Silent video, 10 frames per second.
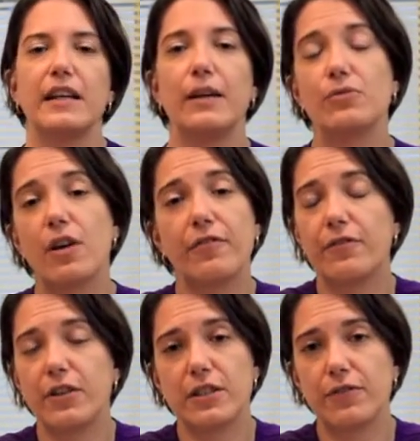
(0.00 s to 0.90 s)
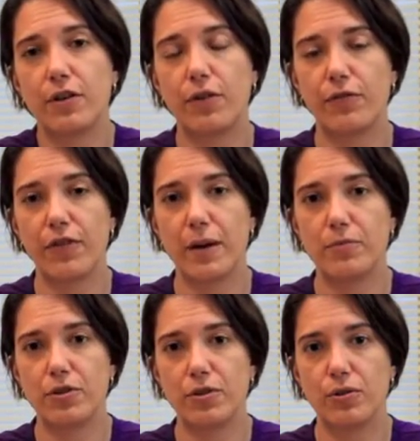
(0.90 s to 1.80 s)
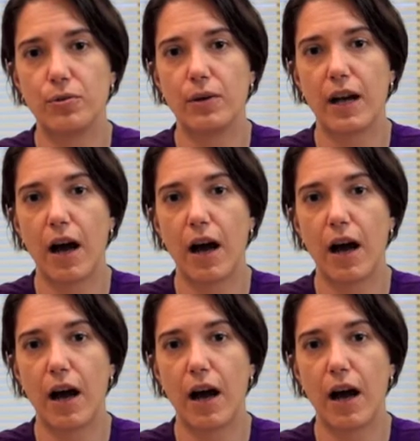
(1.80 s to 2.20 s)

It was often very difficult for them to